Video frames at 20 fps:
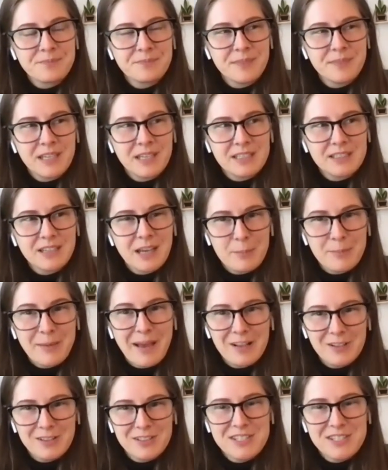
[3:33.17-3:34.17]
like a
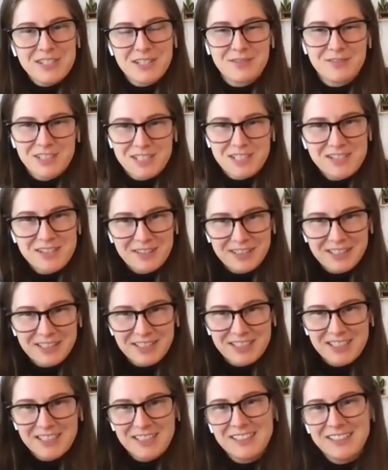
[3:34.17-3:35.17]
balance of the
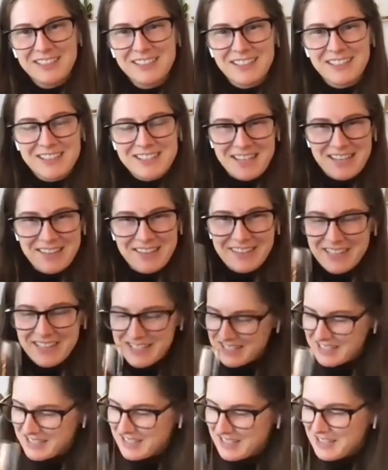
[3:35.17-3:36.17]
salinity that's in
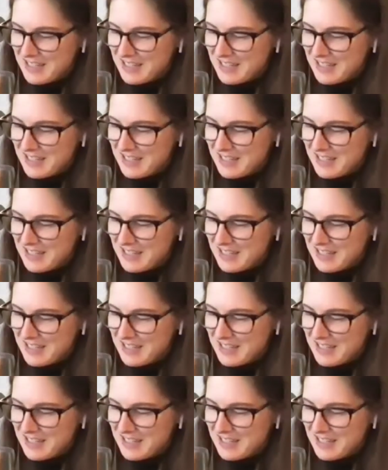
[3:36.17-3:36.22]
this.